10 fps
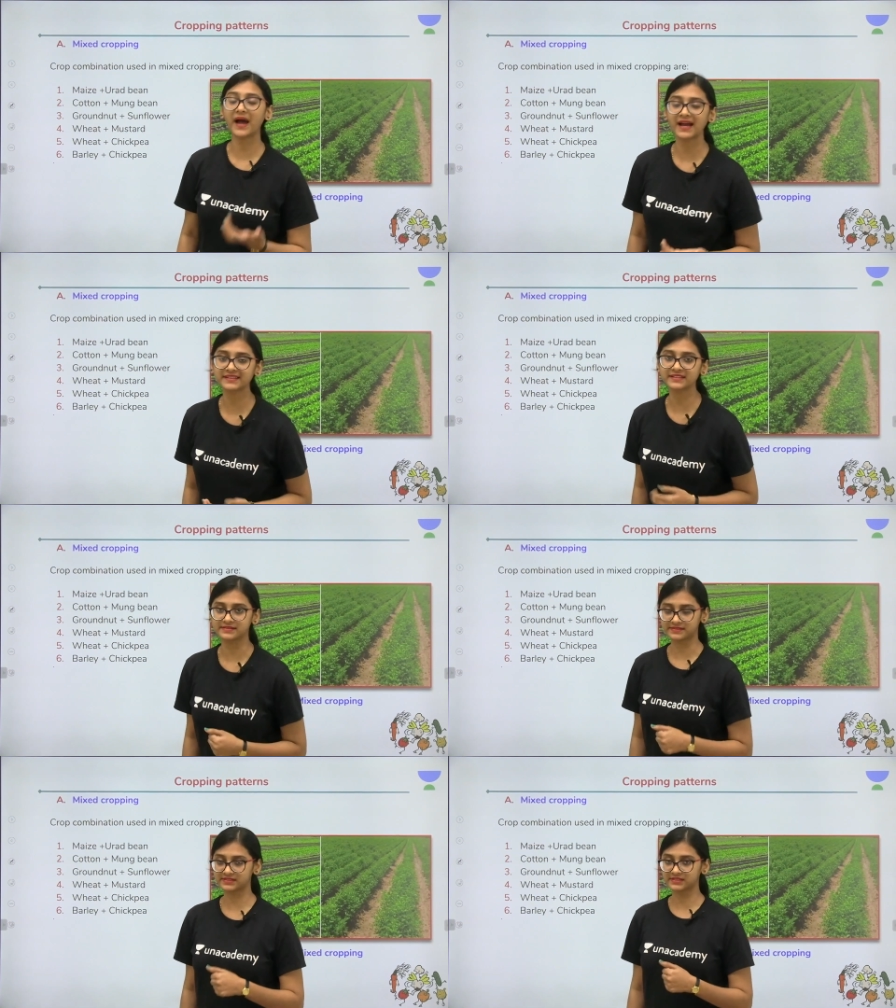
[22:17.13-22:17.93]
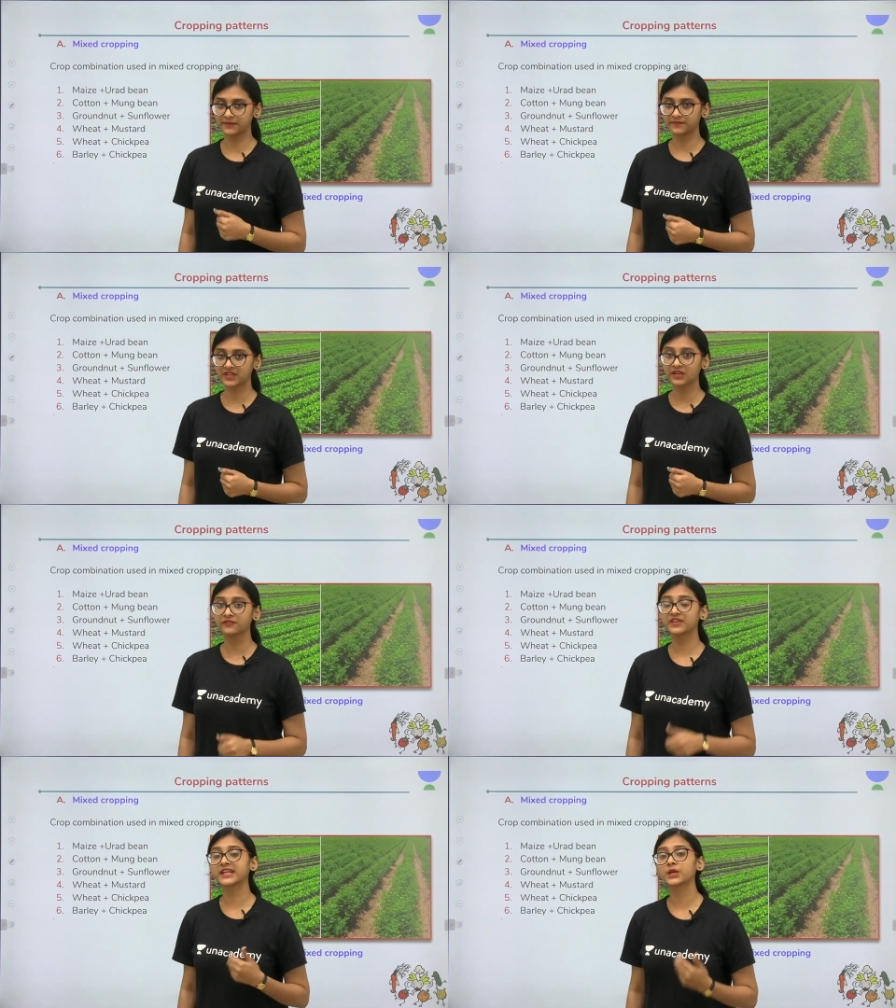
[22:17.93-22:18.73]
patterns,
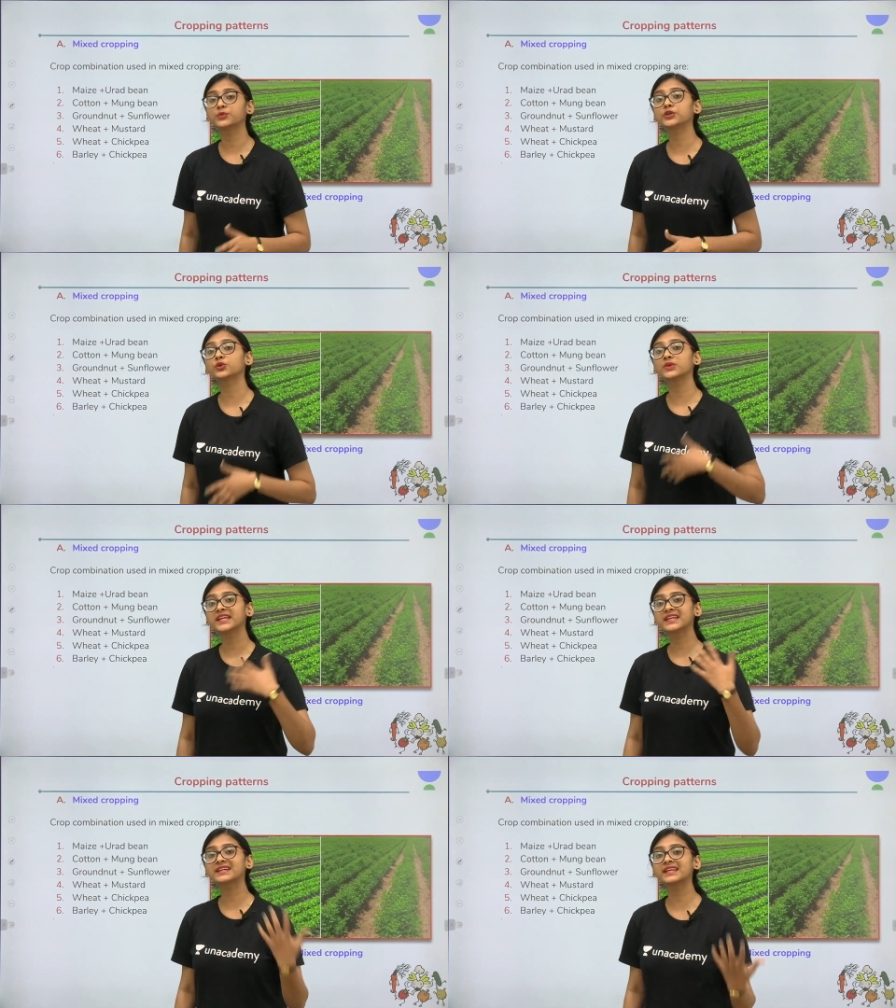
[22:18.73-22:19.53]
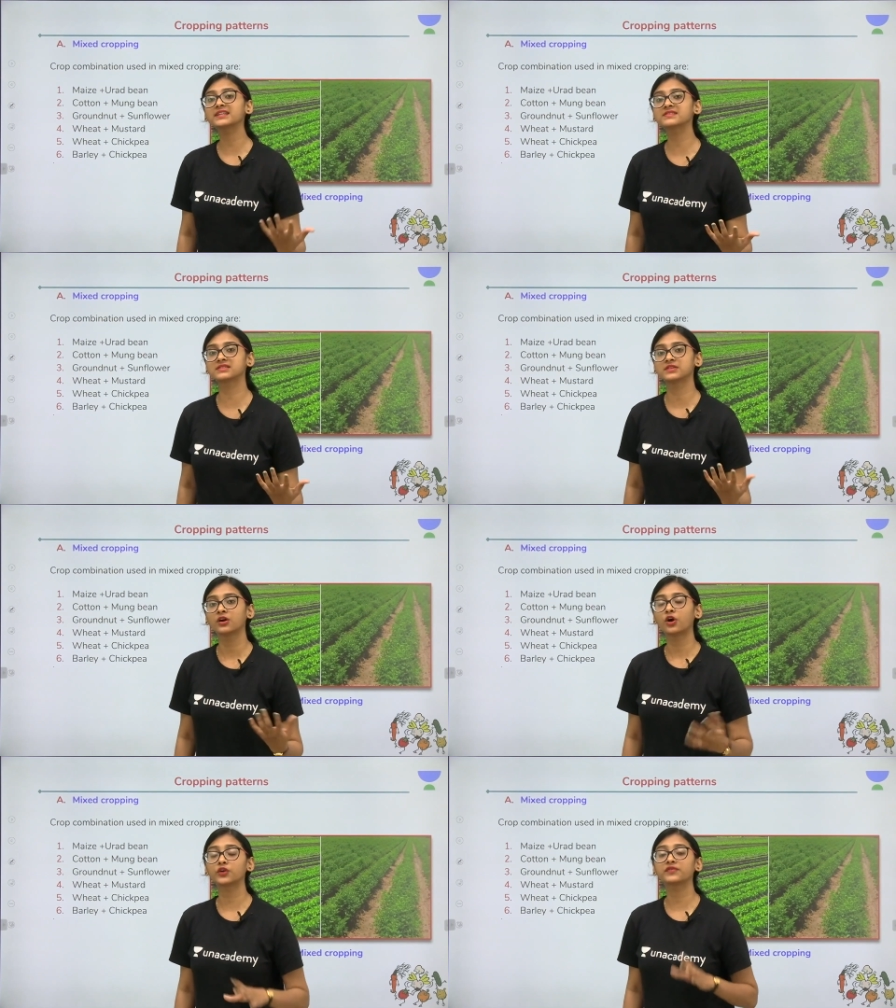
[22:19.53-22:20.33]
we are able to increase
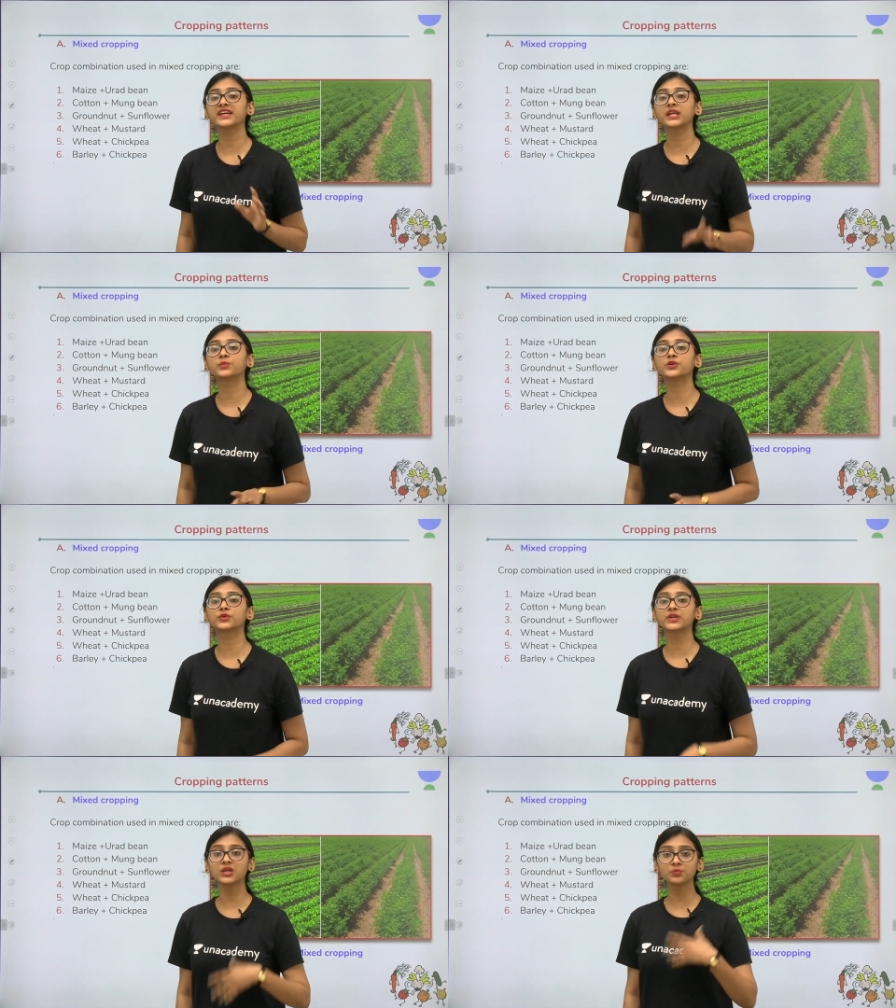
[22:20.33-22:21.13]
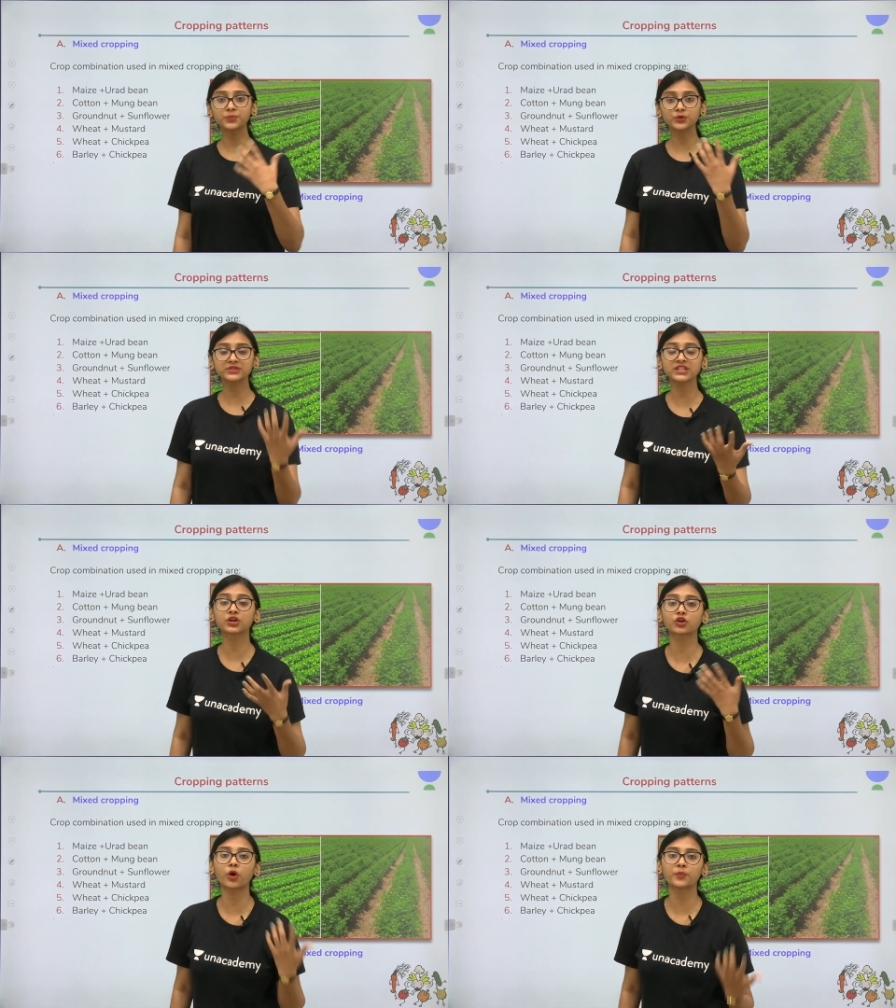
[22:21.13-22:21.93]
or we are able to improve the
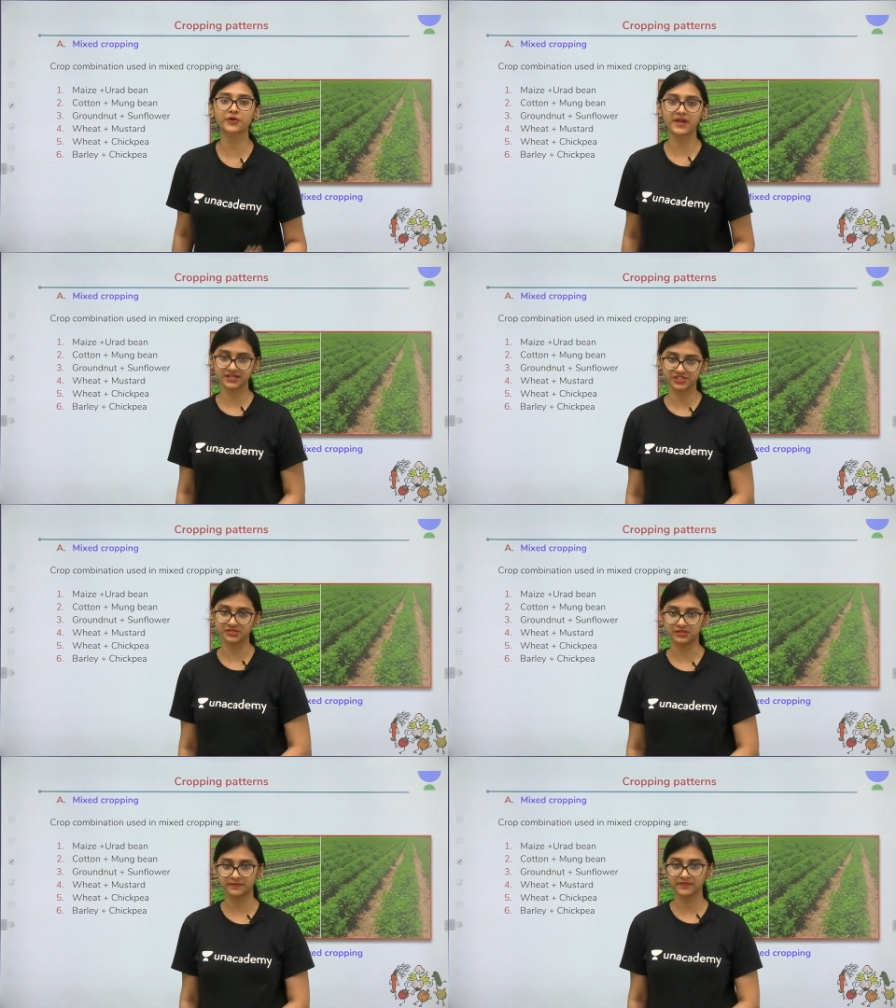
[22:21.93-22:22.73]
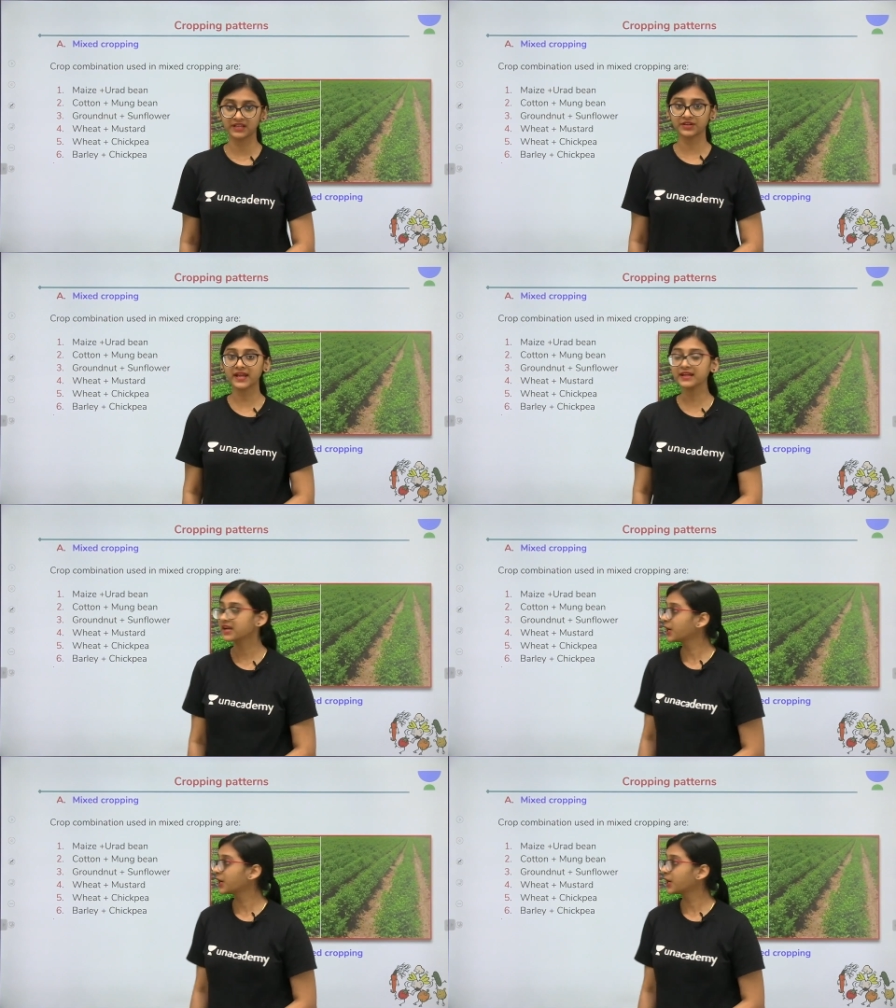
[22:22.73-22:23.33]
crop production, right?